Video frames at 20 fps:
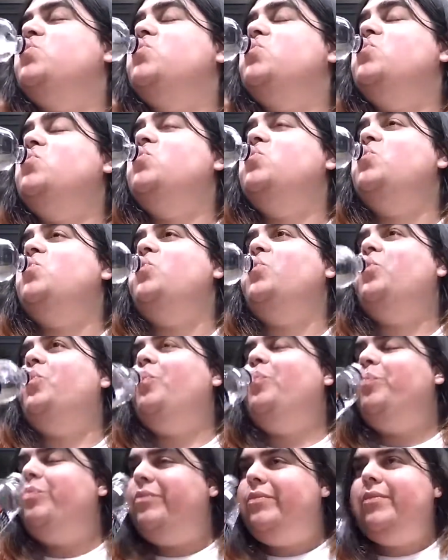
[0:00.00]

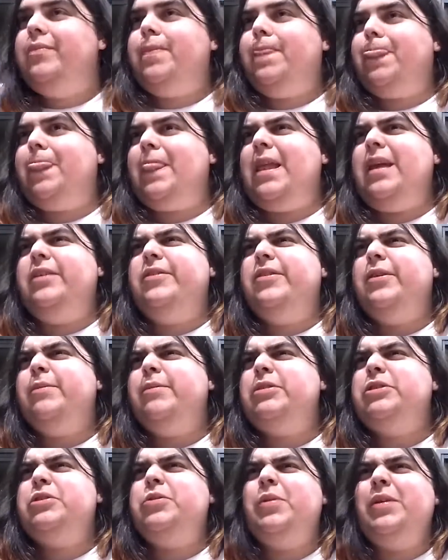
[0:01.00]
It was
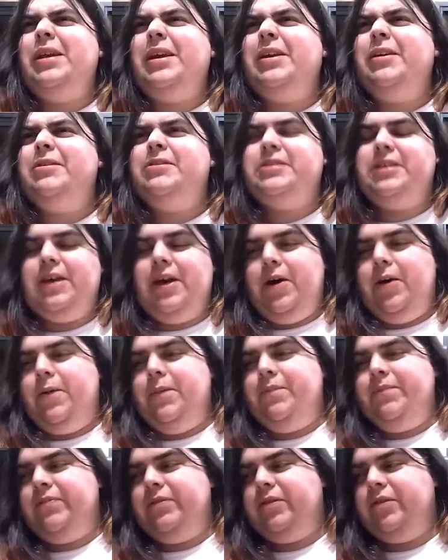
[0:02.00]
almost 20 years ago.
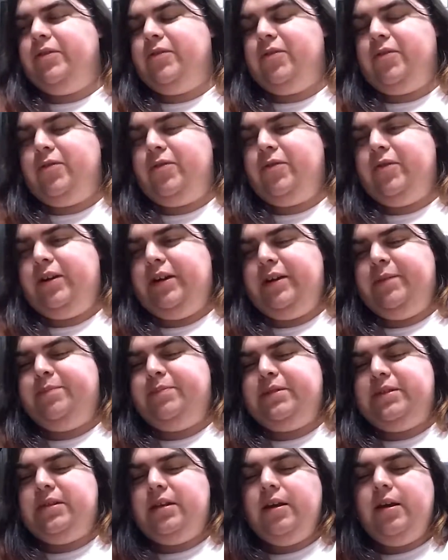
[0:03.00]

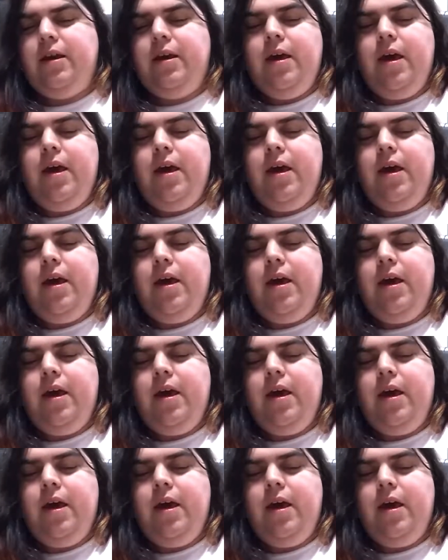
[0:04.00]
Creeps.